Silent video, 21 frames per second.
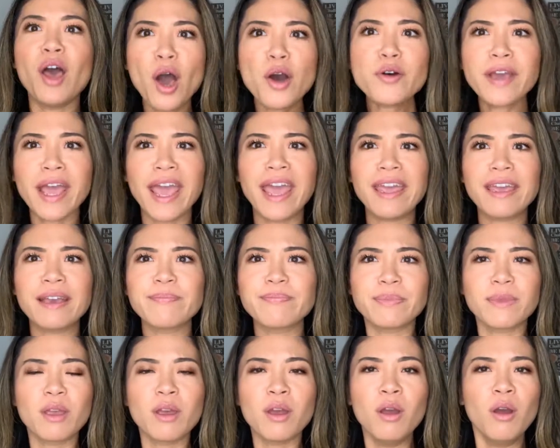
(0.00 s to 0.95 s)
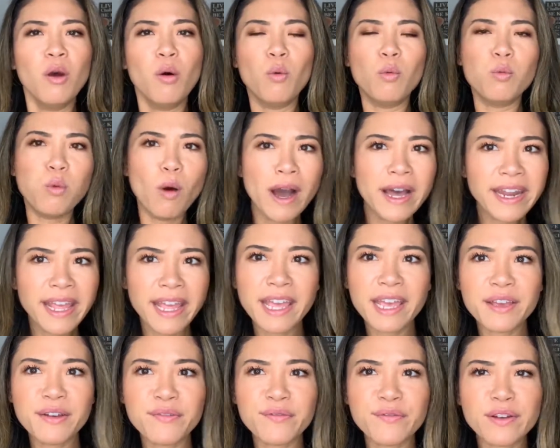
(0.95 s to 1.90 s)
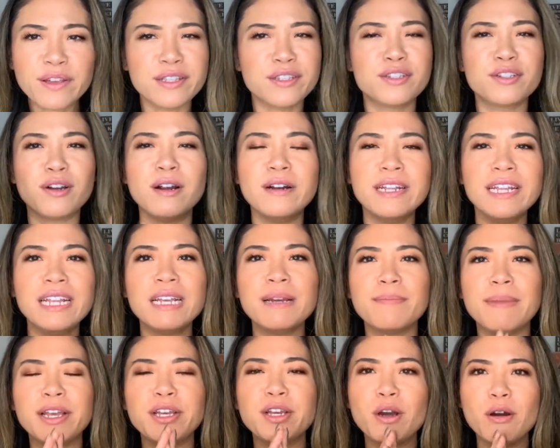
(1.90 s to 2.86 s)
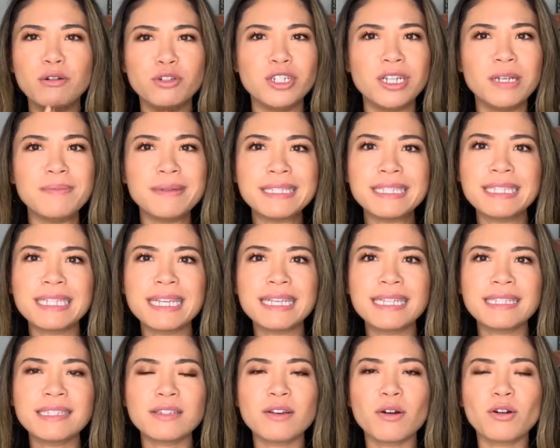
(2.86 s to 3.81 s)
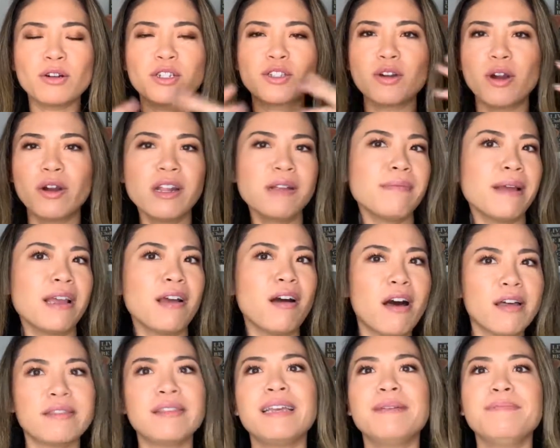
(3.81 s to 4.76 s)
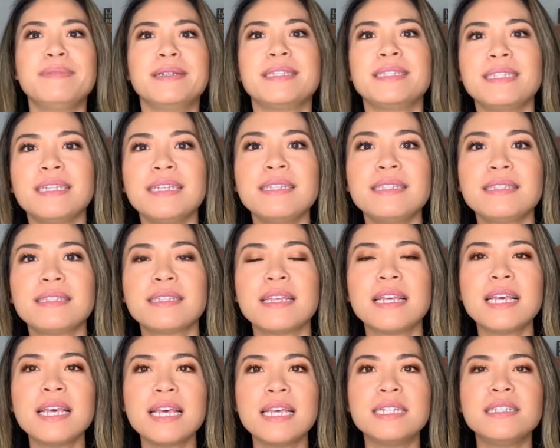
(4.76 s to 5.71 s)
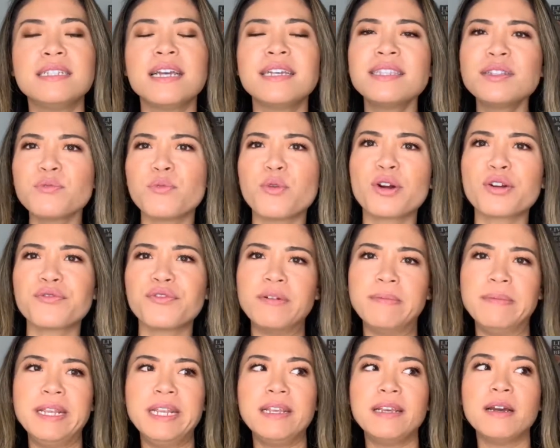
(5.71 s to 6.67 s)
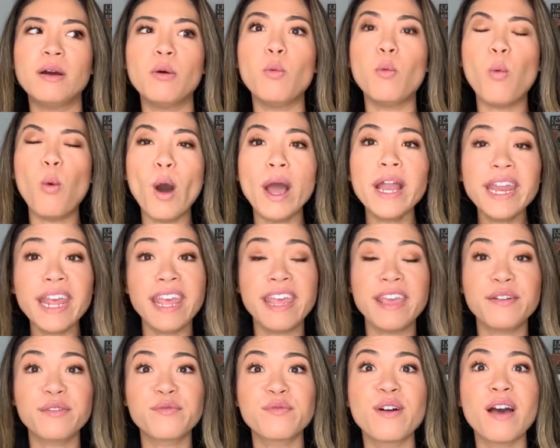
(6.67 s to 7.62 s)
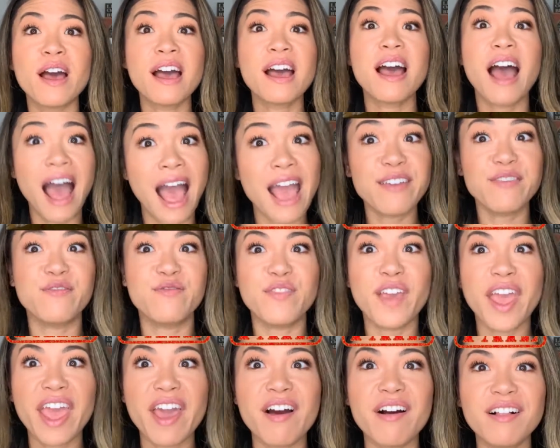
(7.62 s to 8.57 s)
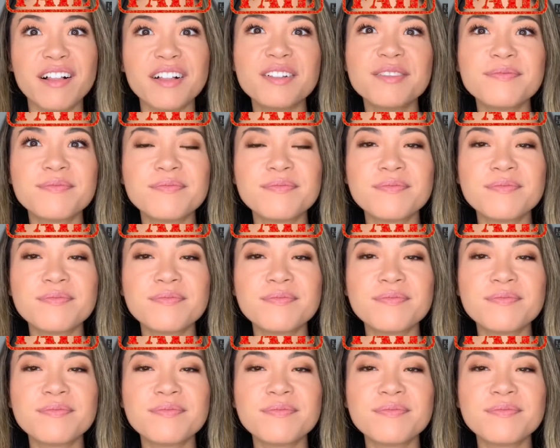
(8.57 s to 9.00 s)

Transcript: Okay, what if starting my coaching business or starting my online business doesn't work for me? What if I fail?